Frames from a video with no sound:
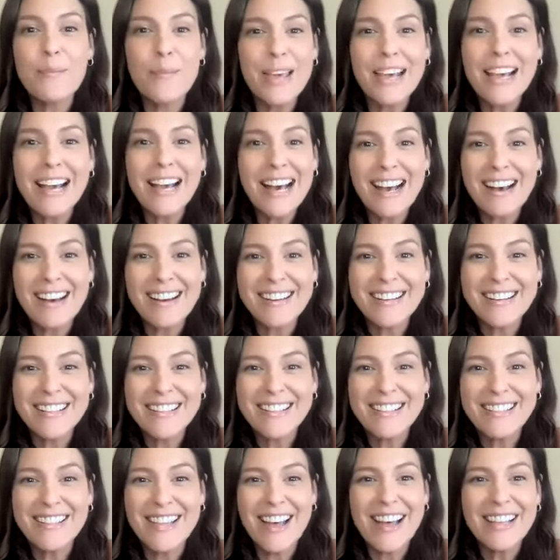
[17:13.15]
Big
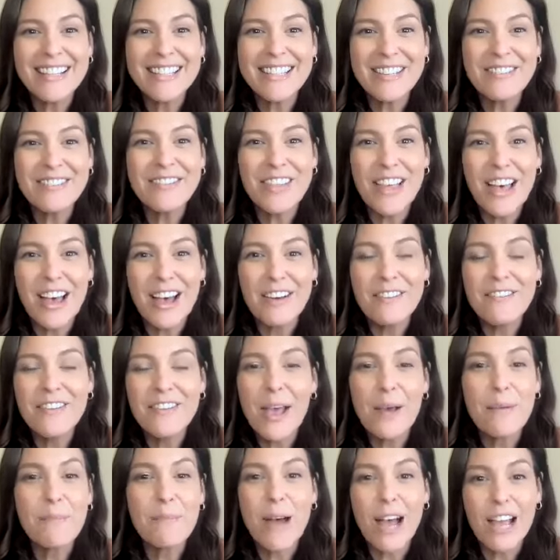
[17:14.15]
hugs, lots of love,
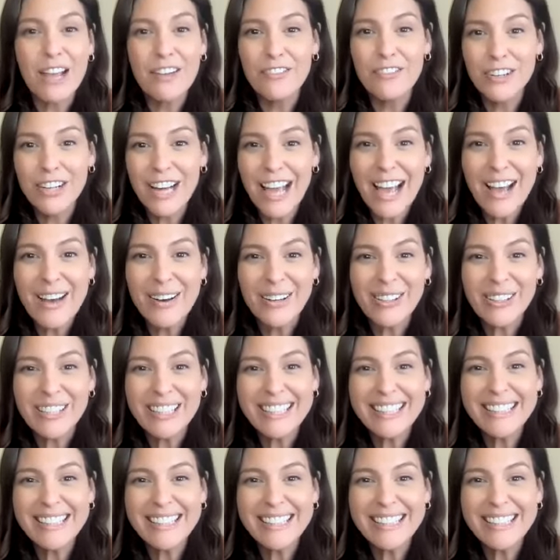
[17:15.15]
and bye for now.